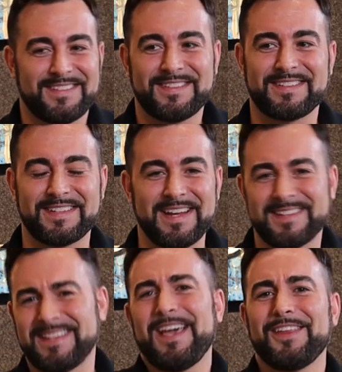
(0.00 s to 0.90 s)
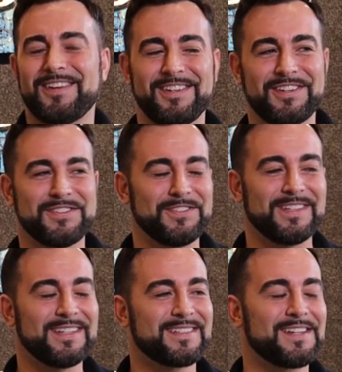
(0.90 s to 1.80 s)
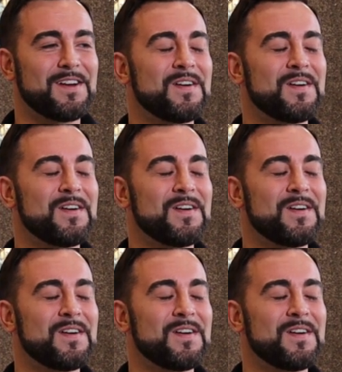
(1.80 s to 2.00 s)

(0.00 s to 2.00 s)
Just get it together. You can do this.